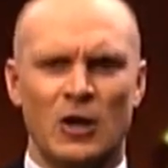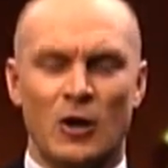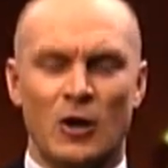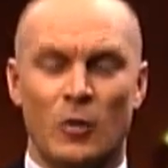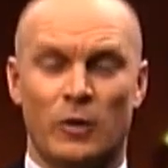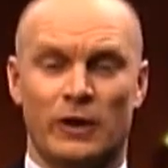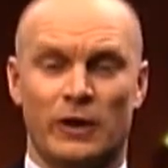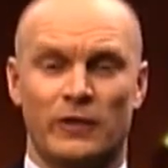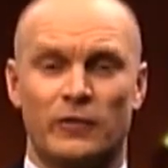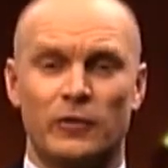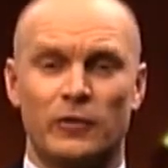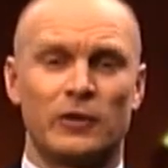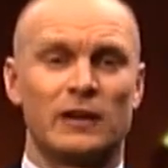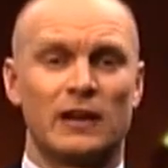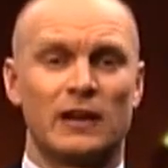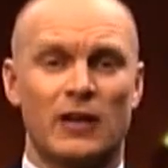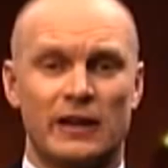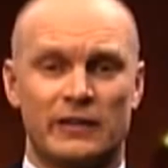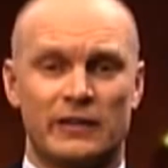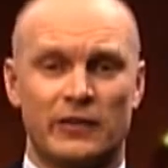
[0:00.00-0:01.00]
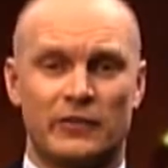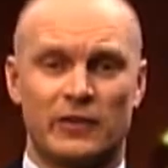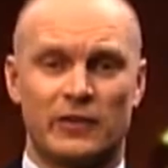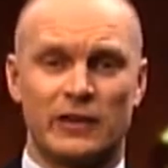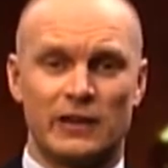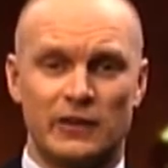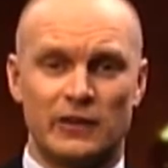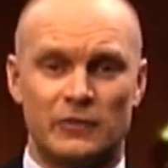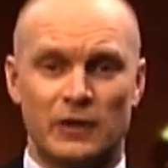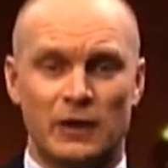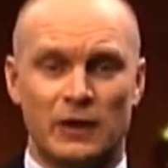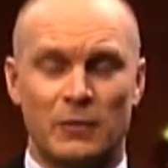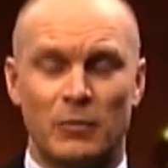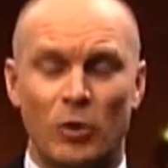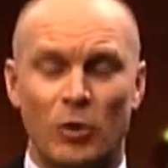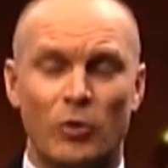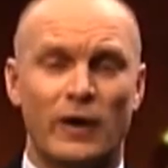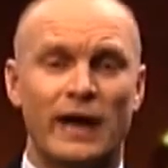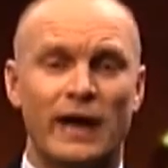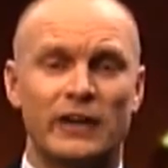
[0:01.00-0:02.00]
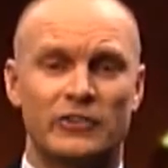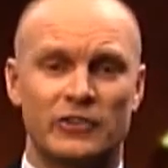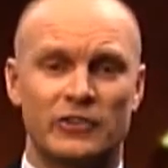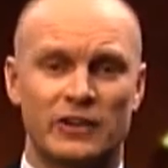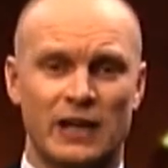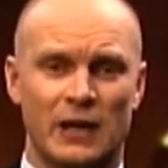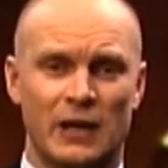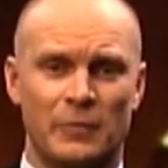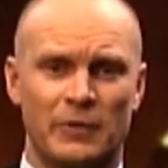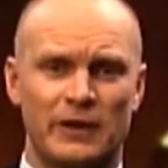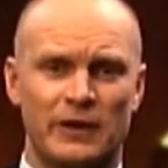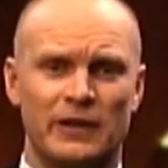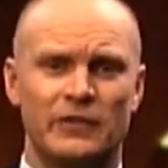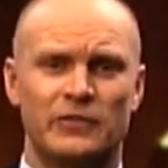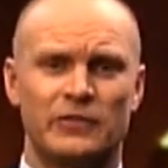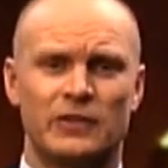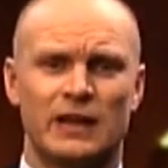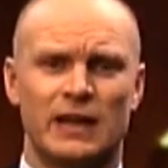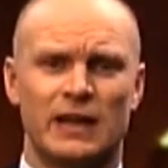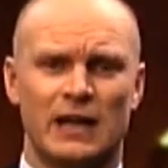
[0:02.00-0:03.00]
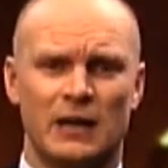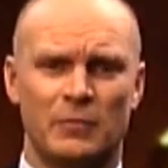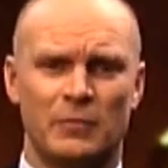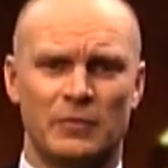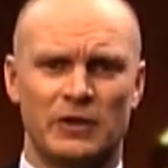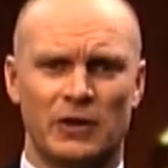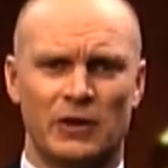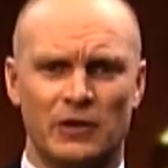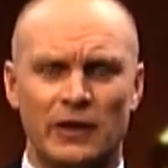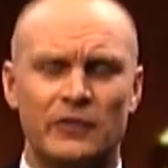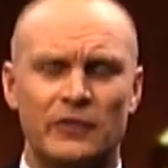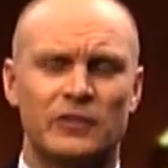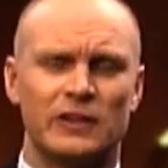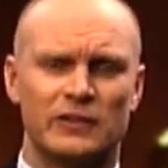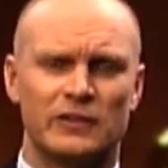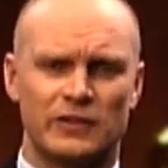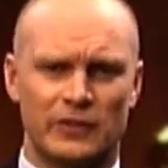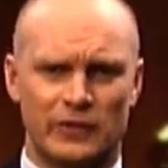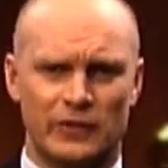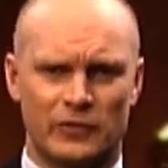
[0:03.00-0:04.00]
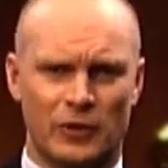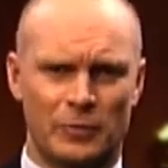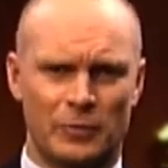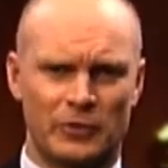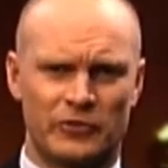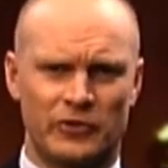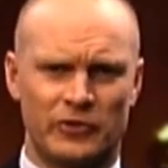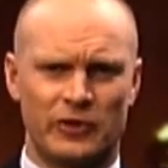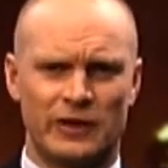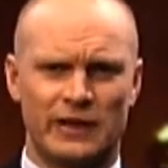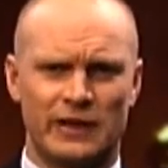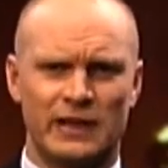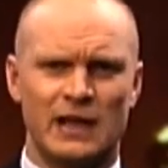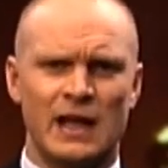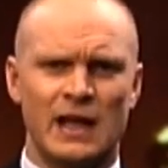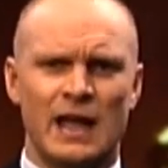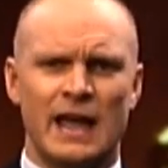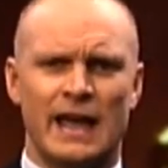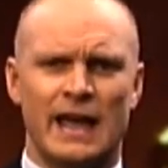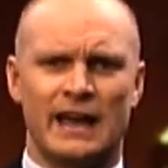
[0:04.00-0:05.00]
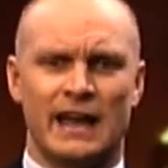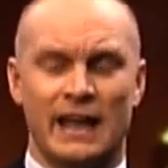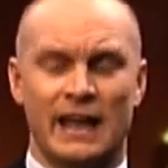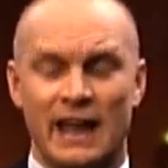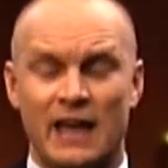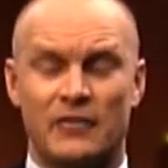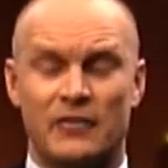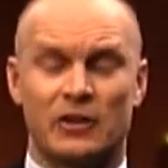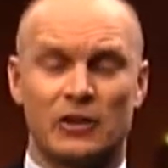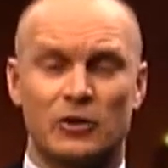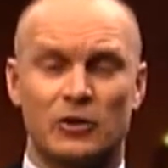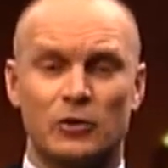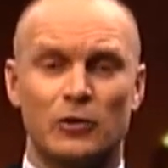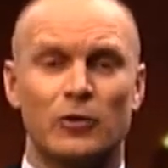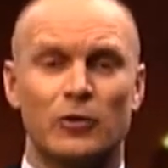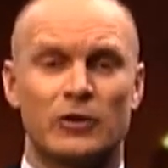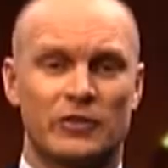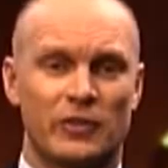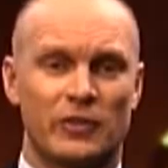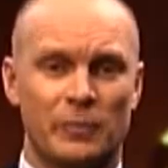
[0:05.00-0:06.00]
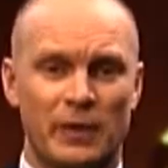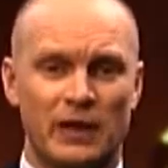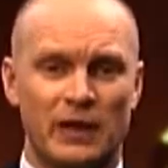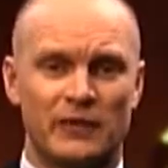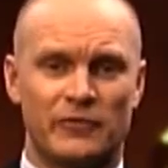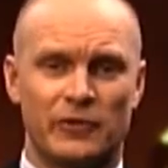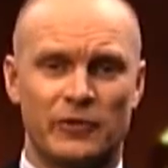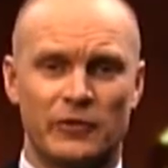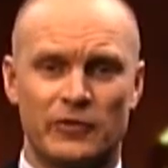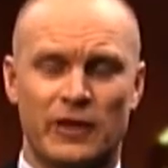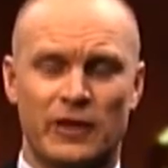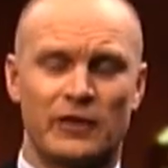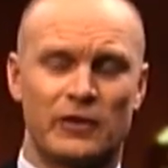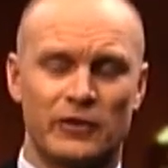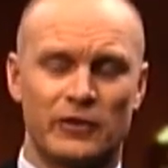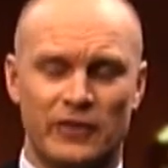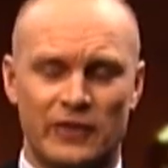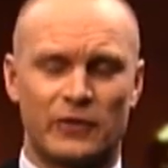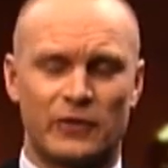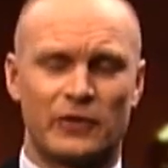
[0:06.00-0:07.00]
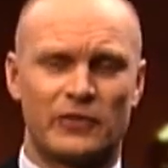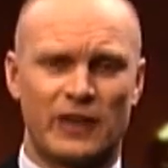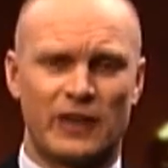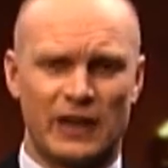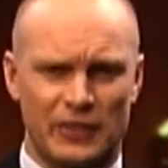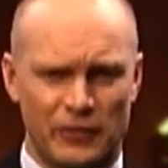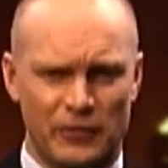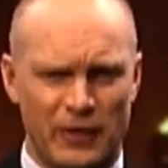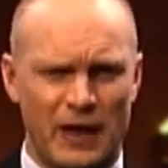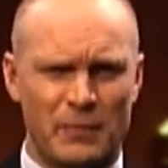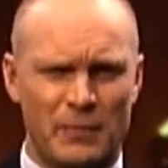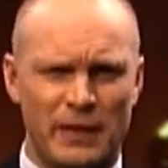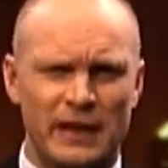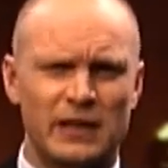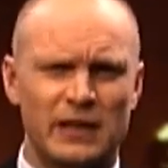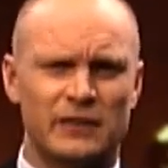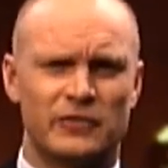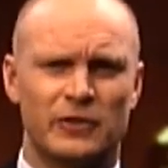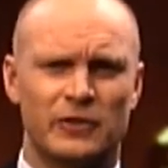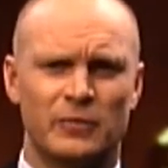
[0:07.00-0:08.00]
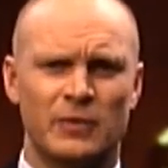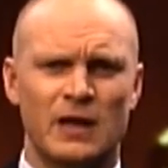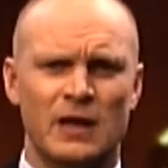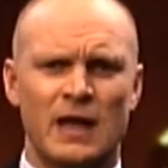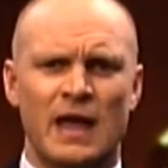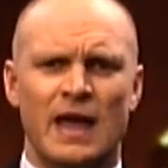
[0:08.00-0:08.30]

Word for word: What I'd certainly like to see is uh, more Asian companies, um, you know, listening to this opportunity and, and having a good look at the benefits. So because as I say, there are many of them.